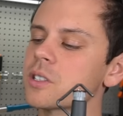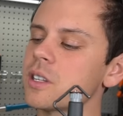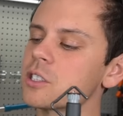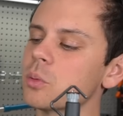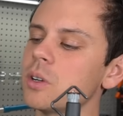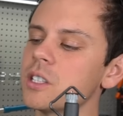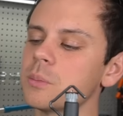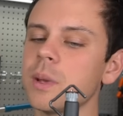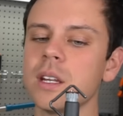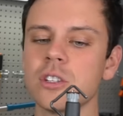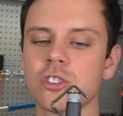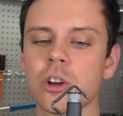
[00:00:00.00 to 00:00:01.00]
This one is
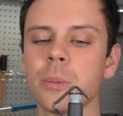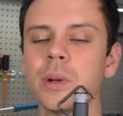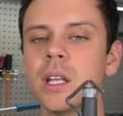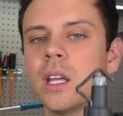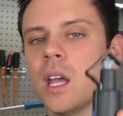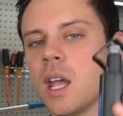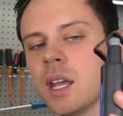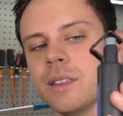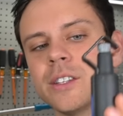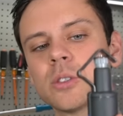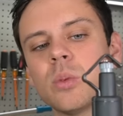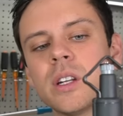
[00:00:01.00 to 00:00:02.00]
made in Germany and
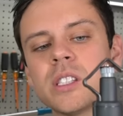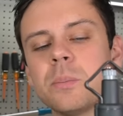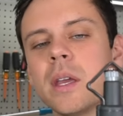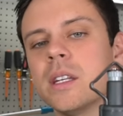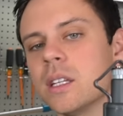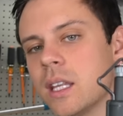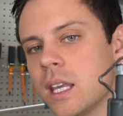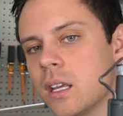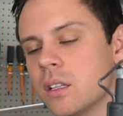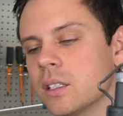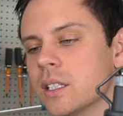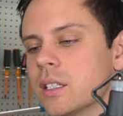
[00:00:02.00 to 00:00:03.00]
this one is made in
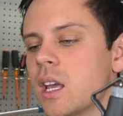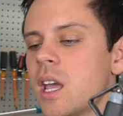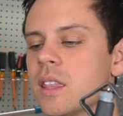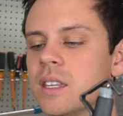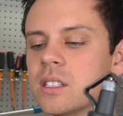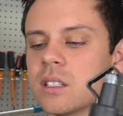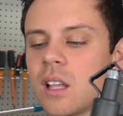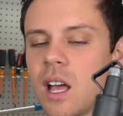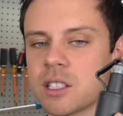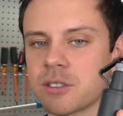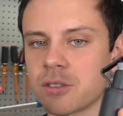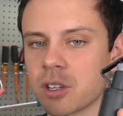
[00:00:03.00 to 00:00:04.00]
England. These
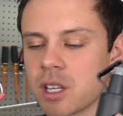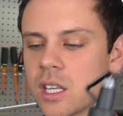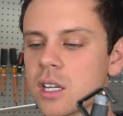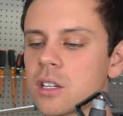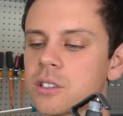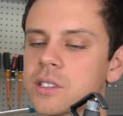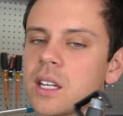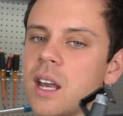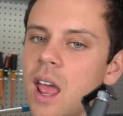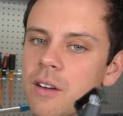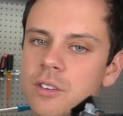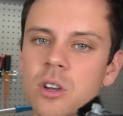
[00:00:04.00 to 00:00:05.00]
last for years and
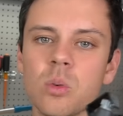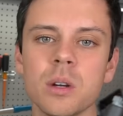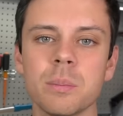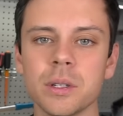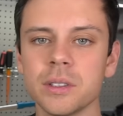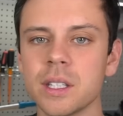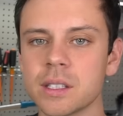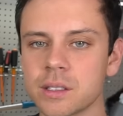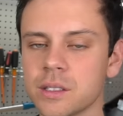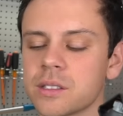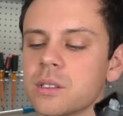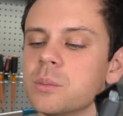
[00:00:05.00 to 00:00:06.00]
everyone building
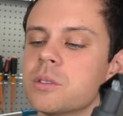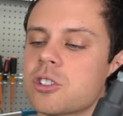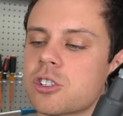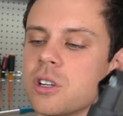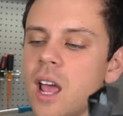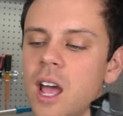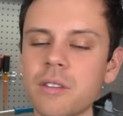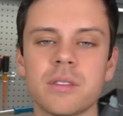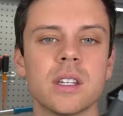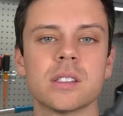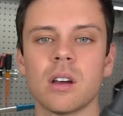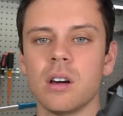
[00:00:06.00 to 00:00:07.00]
systems should have
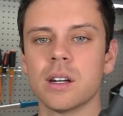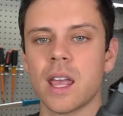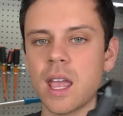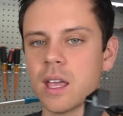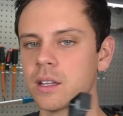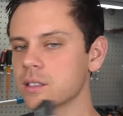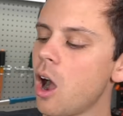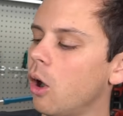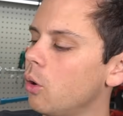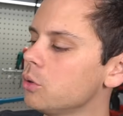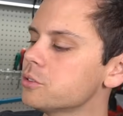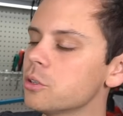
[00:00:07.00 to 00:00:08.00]
these on hand.
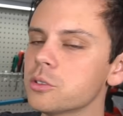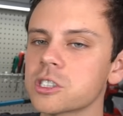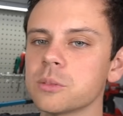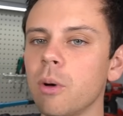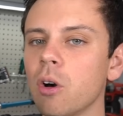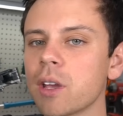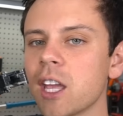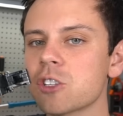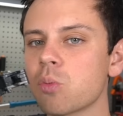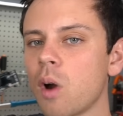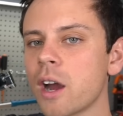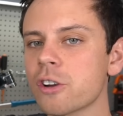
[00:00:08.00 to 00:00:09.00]
Also, small gauge
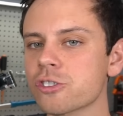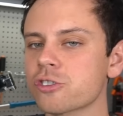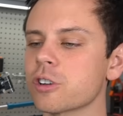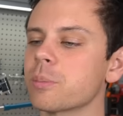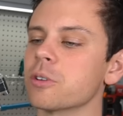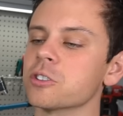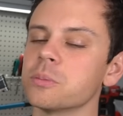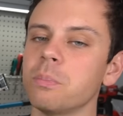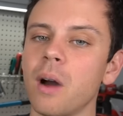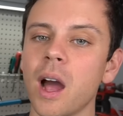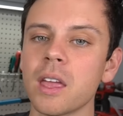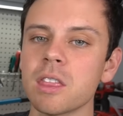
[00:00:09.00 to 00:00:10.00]
wire strippers.
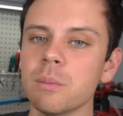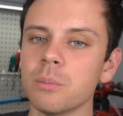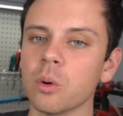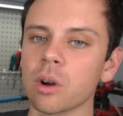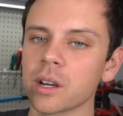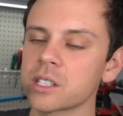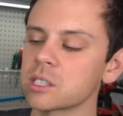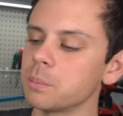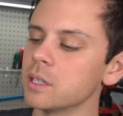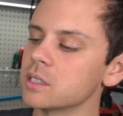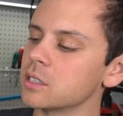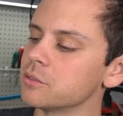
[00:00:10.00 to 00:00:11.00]
Buy the more
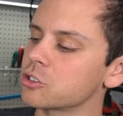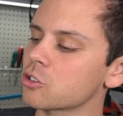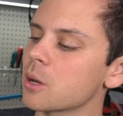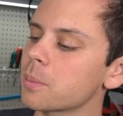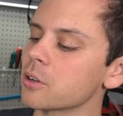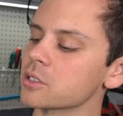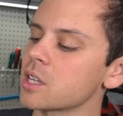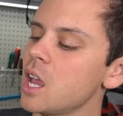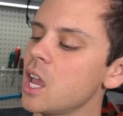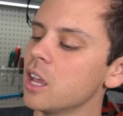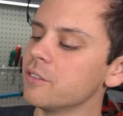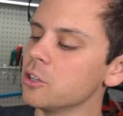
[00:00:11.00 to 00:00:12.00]
expensive strippers.
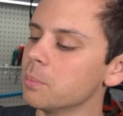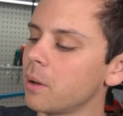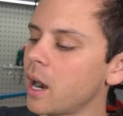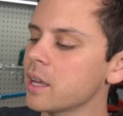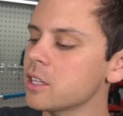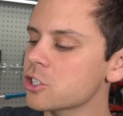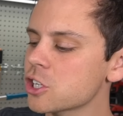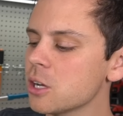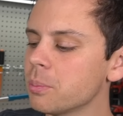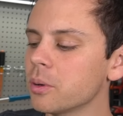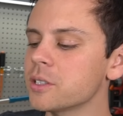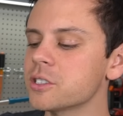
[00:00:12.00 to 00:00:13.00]
If you buy the
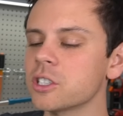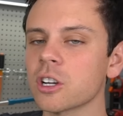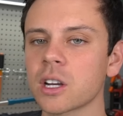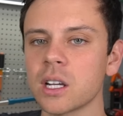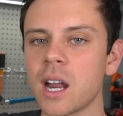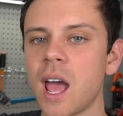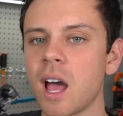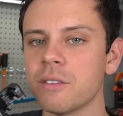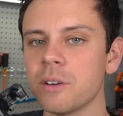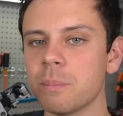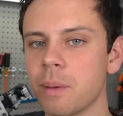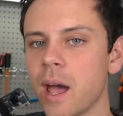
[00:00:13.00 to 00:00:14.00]
cheap ones, you're gonna have
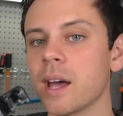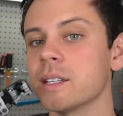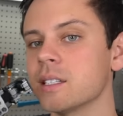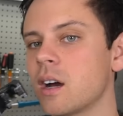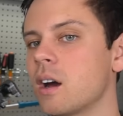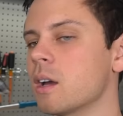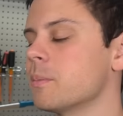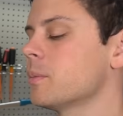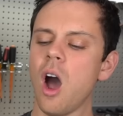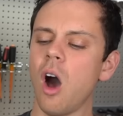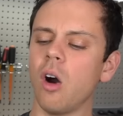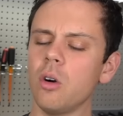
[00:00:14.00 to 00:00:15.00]
a bad time.
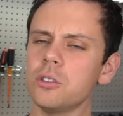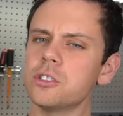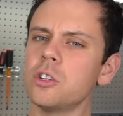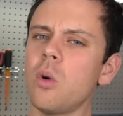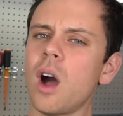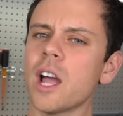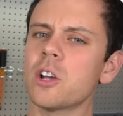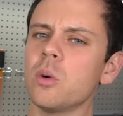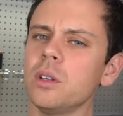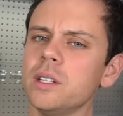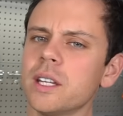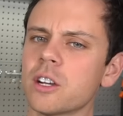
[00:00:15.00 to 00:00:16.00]
Also, high
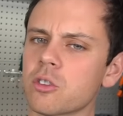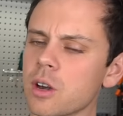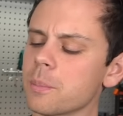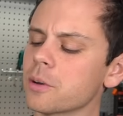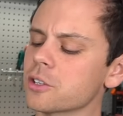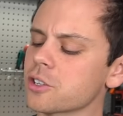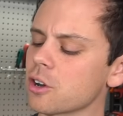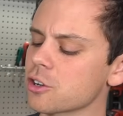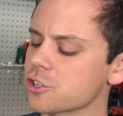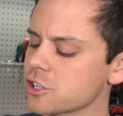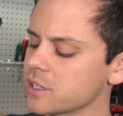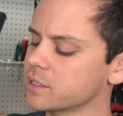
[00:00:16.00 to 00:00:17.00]
quality crimpers are
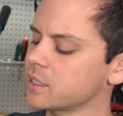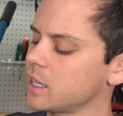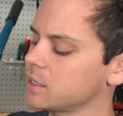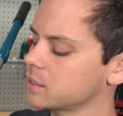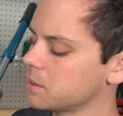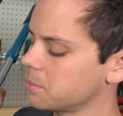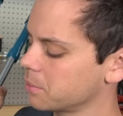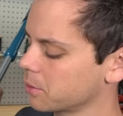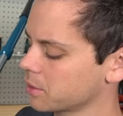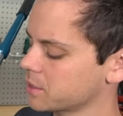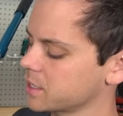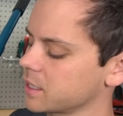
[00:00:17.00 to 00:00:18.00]
just as
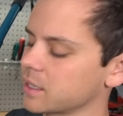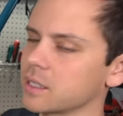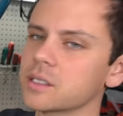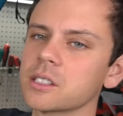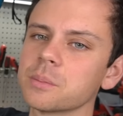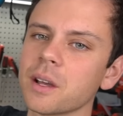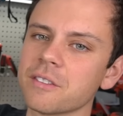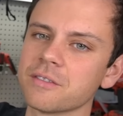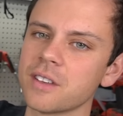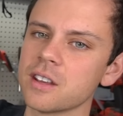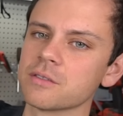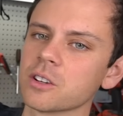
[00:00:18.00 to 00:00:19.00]
important. This is my
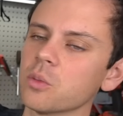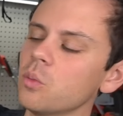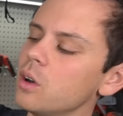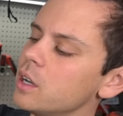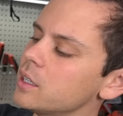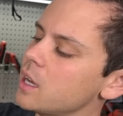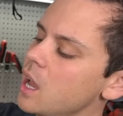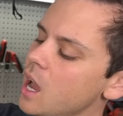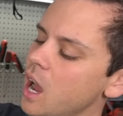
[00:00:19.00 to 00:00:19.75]
favorite one.